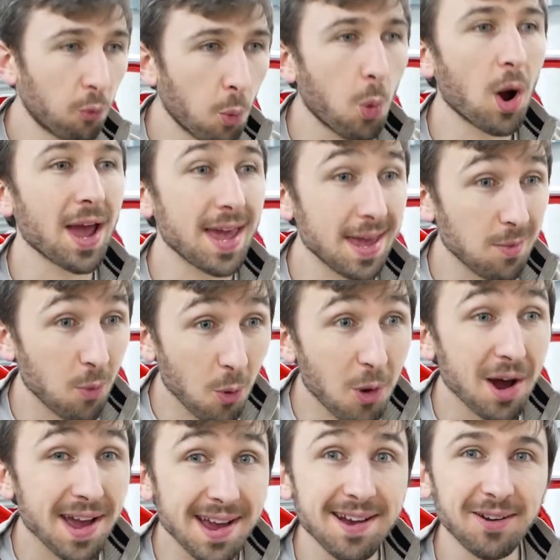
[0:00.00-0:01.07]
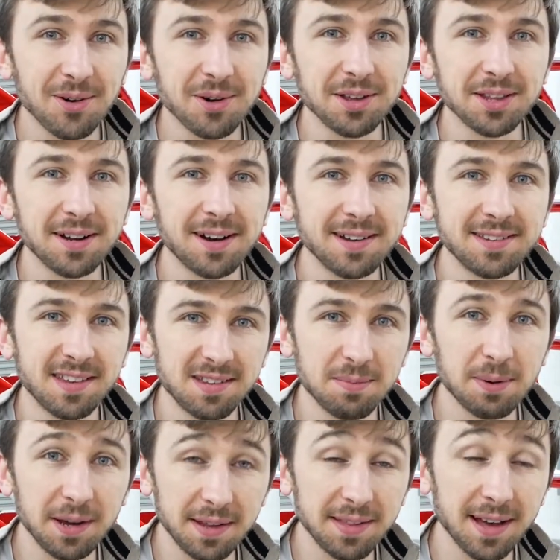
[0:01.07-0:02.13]
Way longer than I
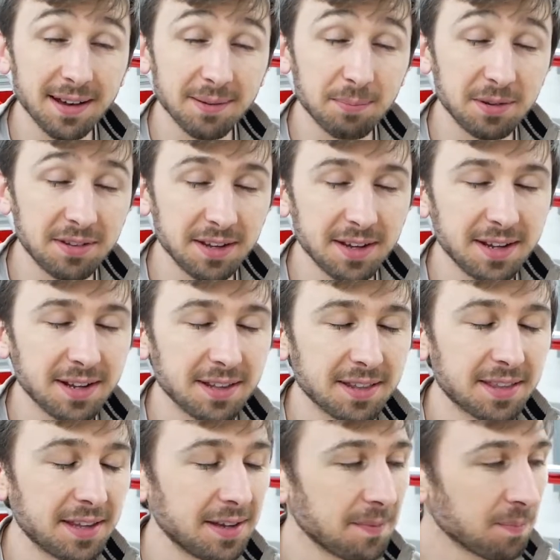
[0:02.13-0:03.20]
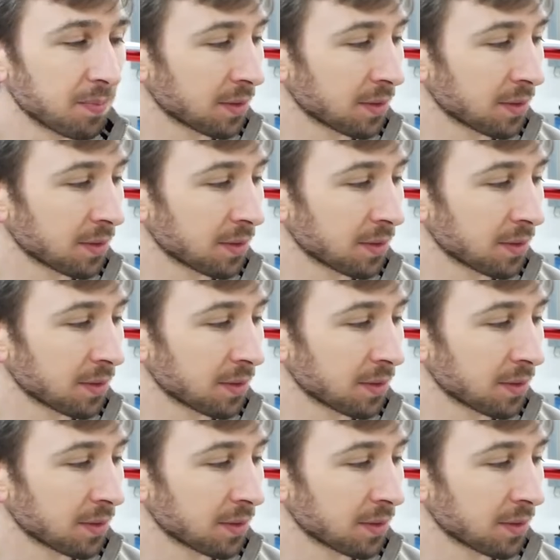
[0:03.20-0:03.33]
anticipated, that particular thing.